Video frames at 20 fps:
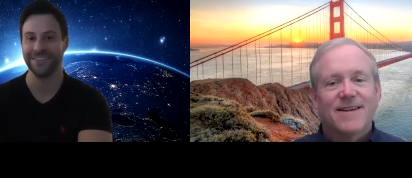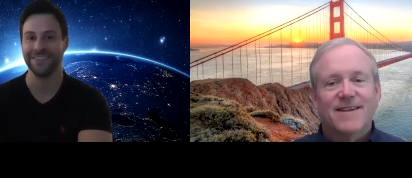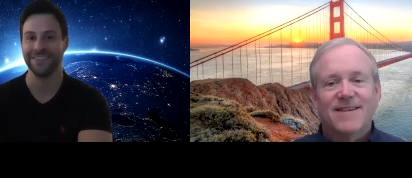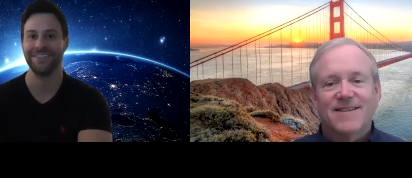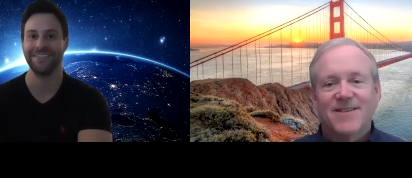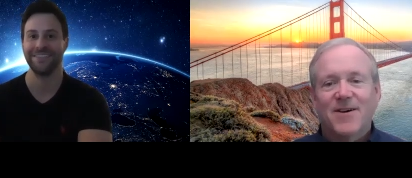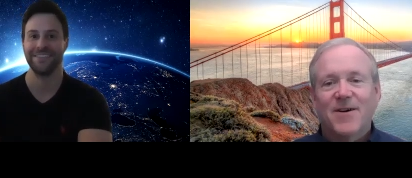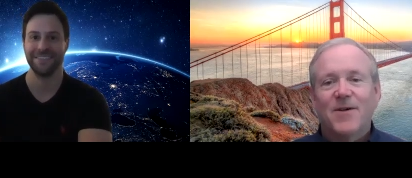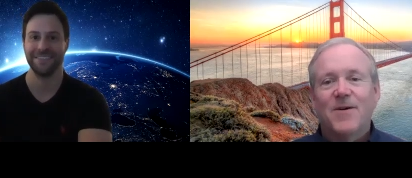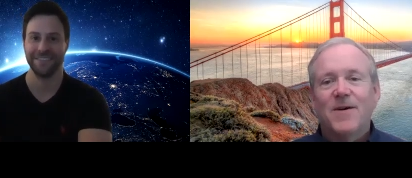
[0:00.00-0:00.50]

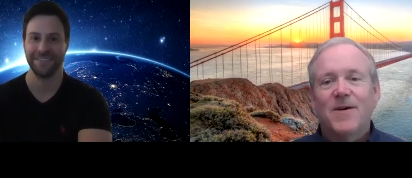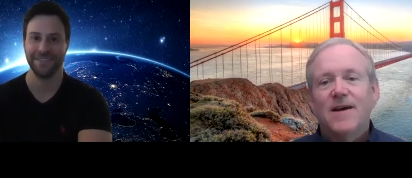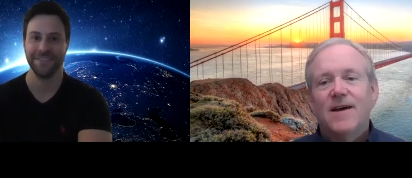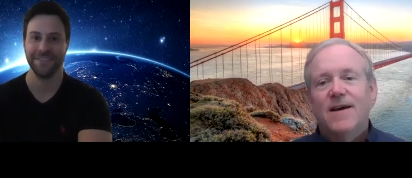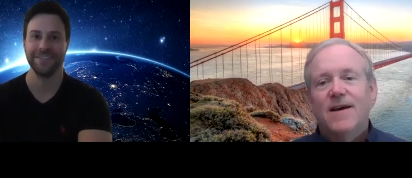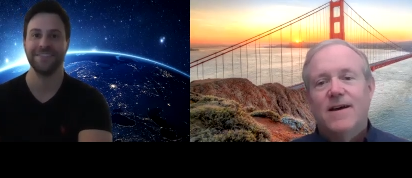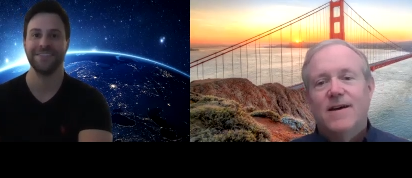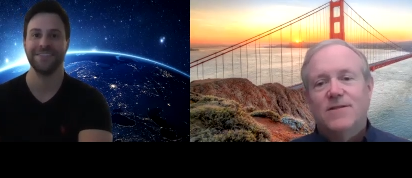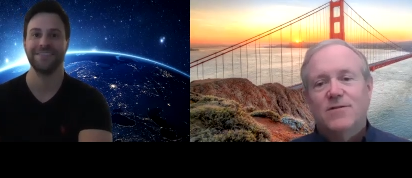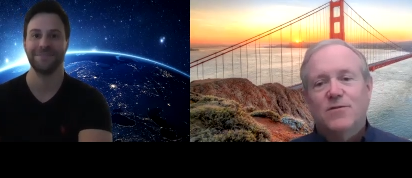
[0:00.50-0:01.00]
Speaker 1: So,
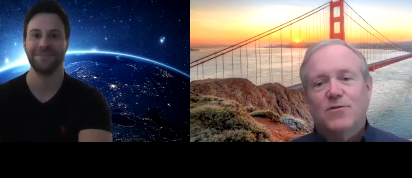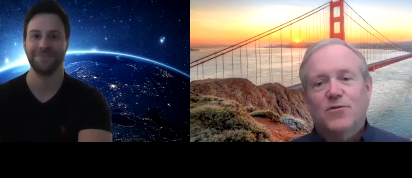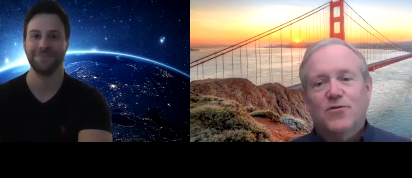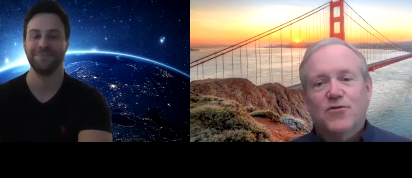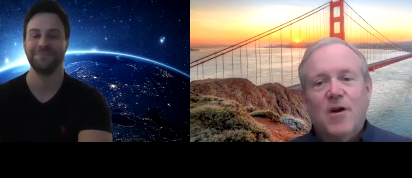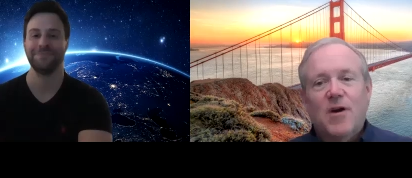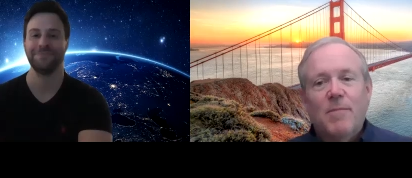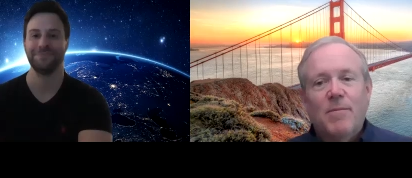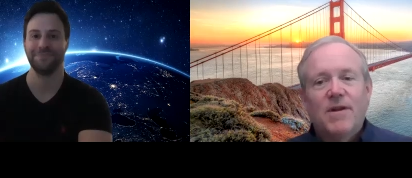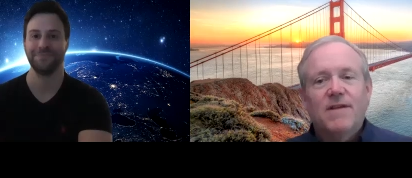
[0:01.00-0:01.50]
so there's
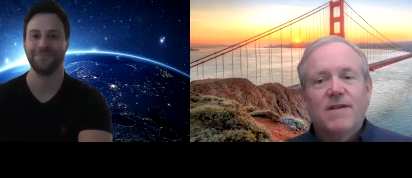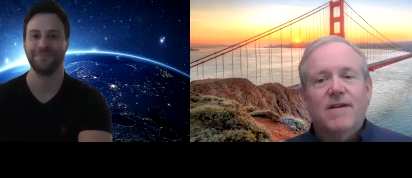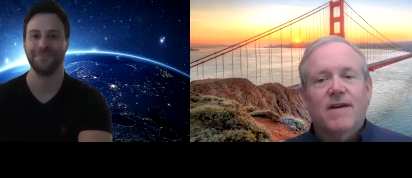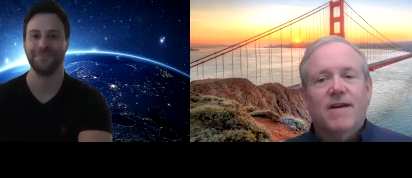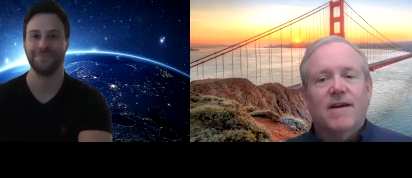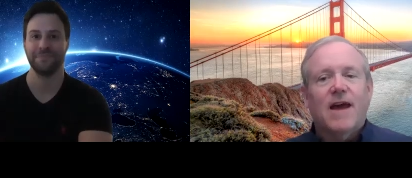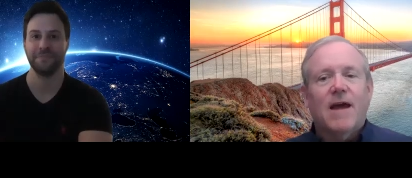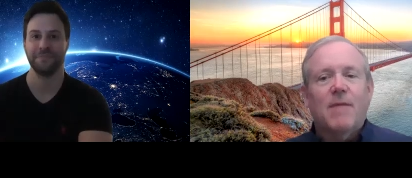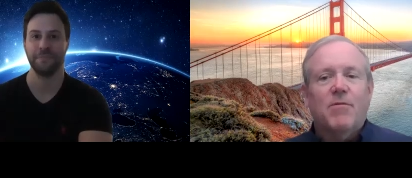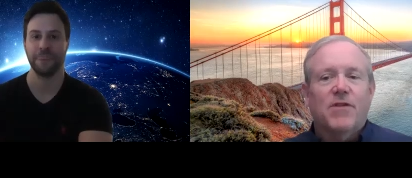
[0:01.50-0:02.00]
companies like
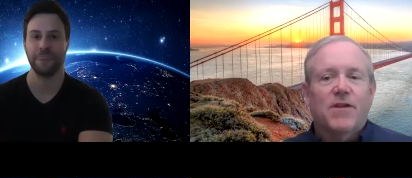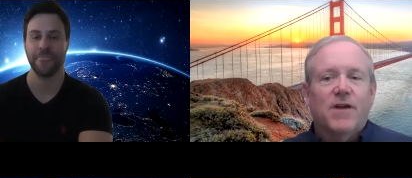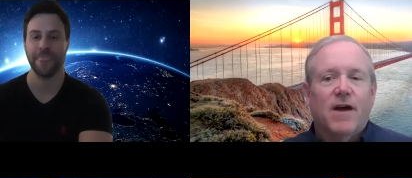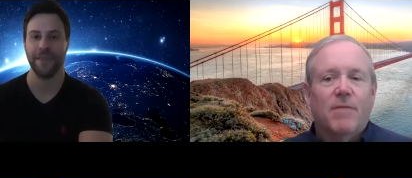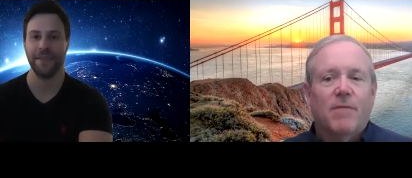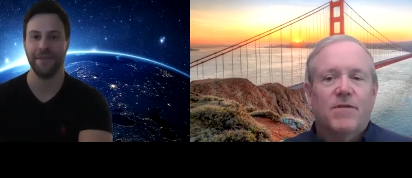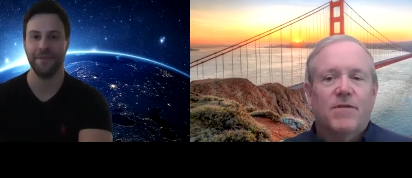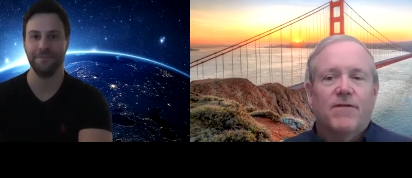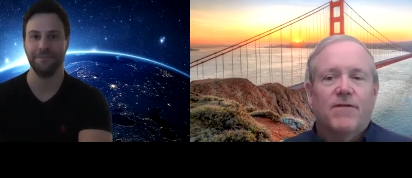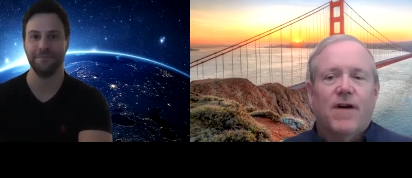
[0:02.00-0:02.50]
Gaper that help
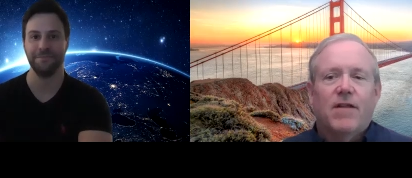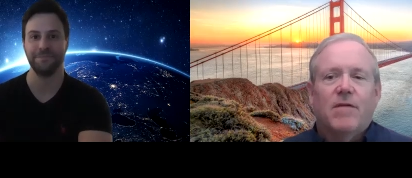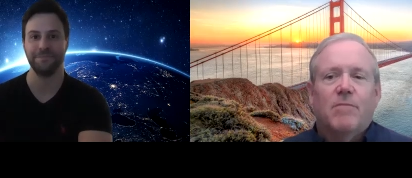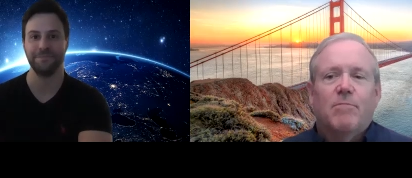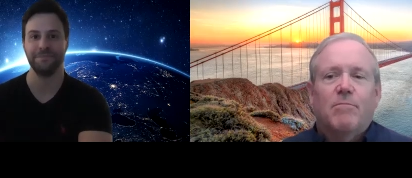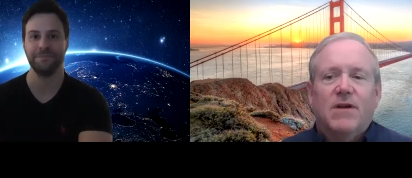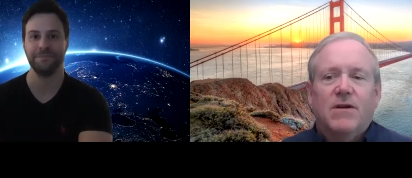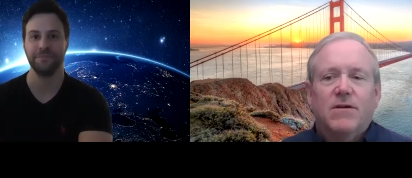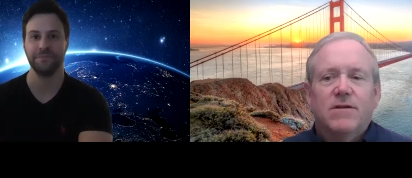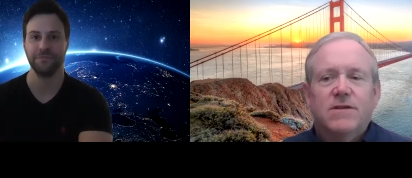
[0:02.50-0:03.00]
develop,
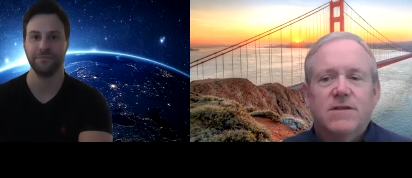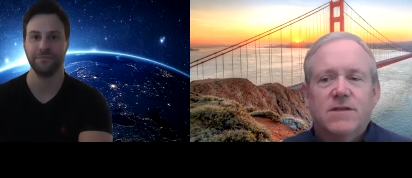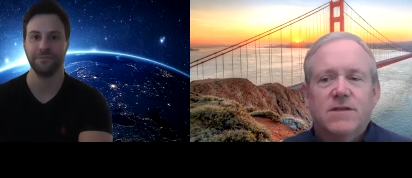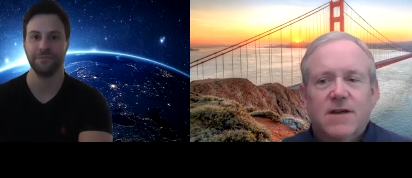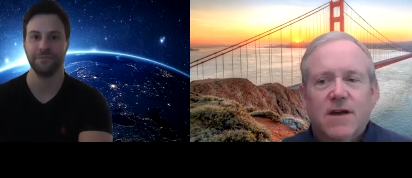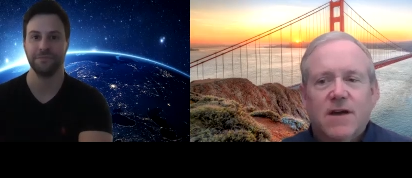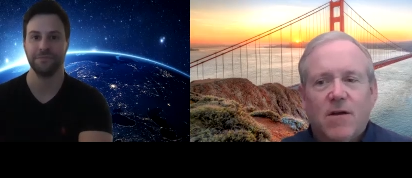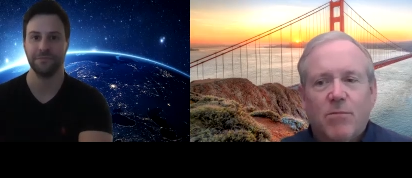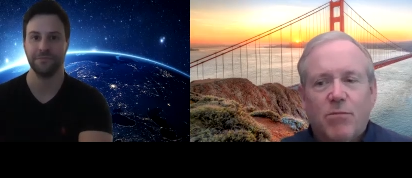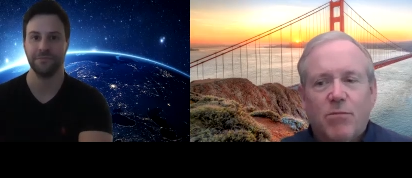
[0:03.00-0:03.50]
build, and
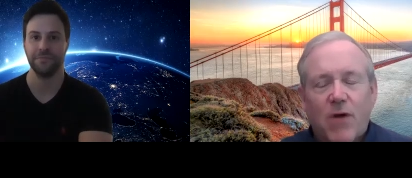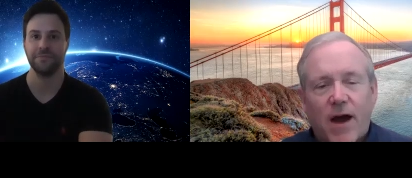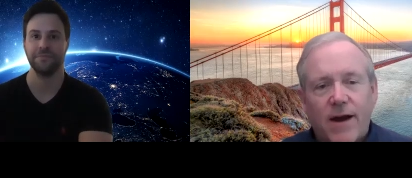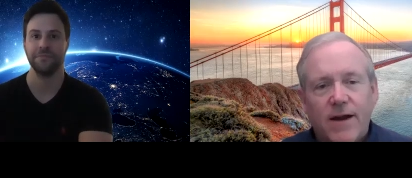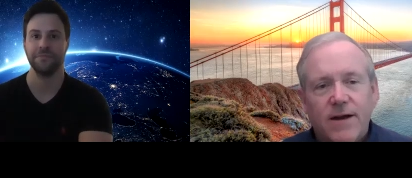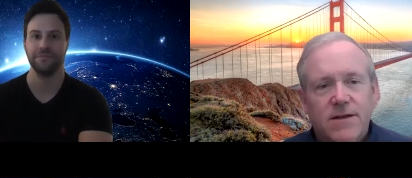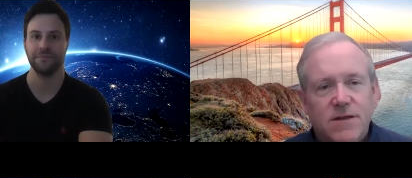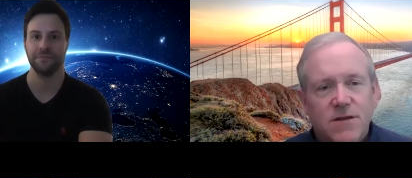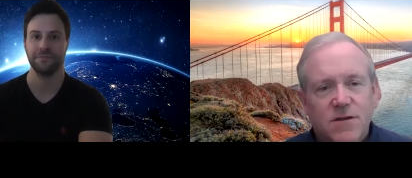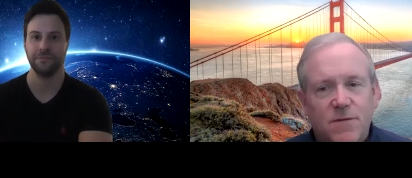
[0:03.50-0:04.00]
scale
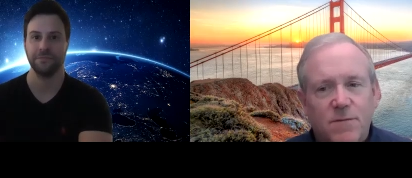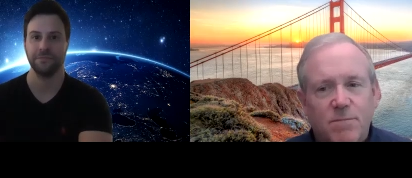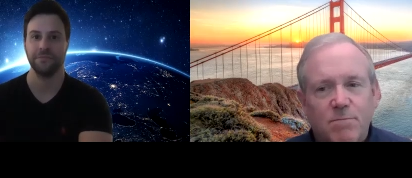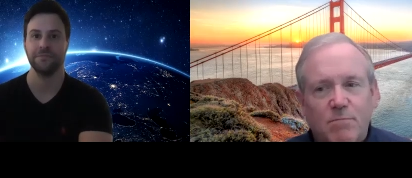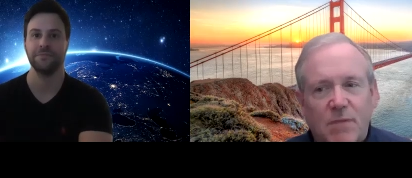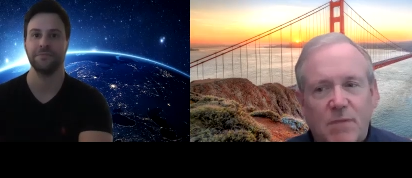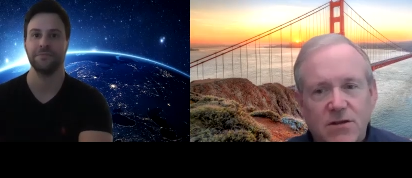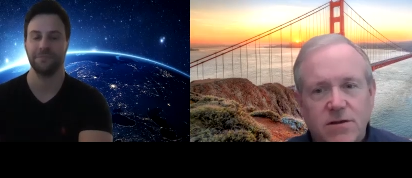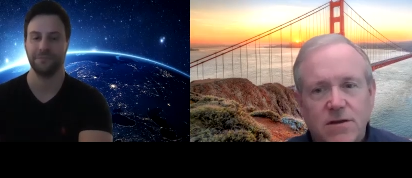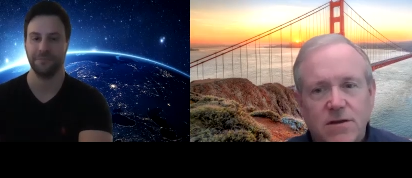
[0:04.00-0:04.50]
products,
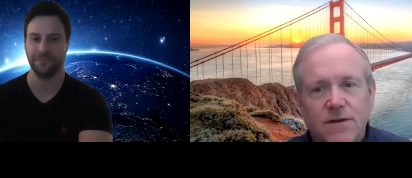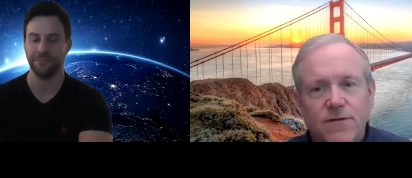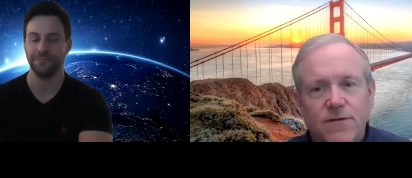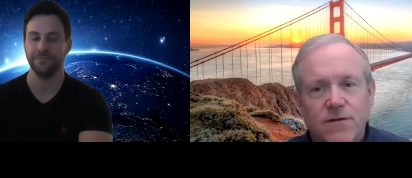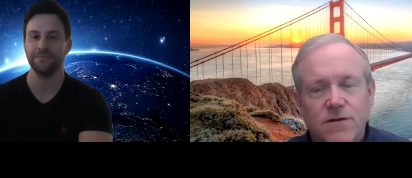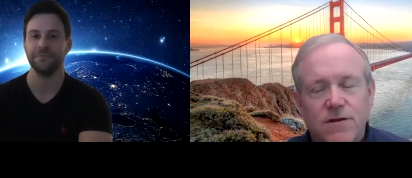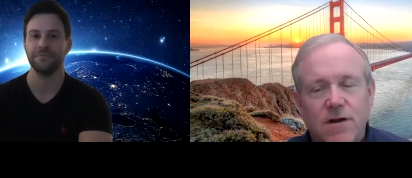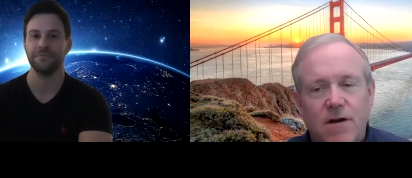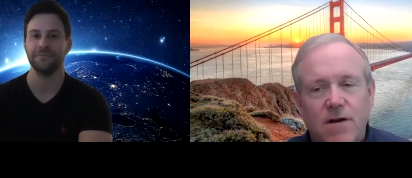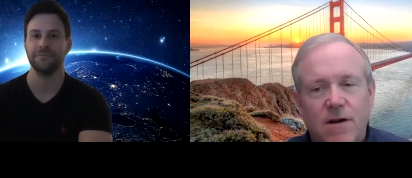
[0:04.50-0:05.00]
especially for
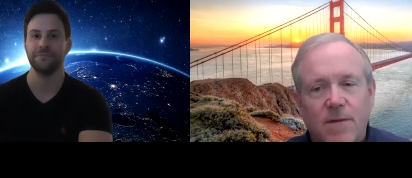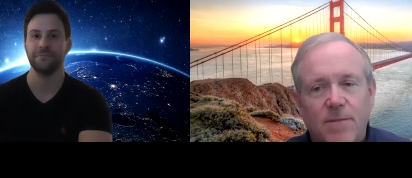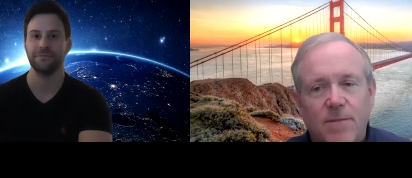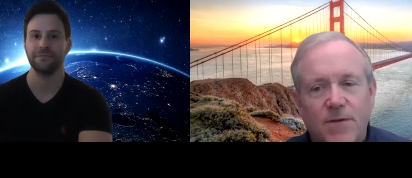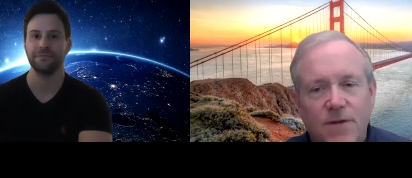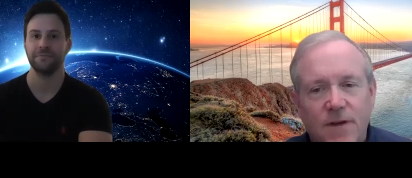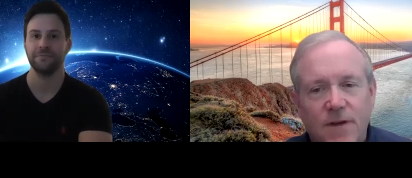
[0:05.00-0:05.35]
startups.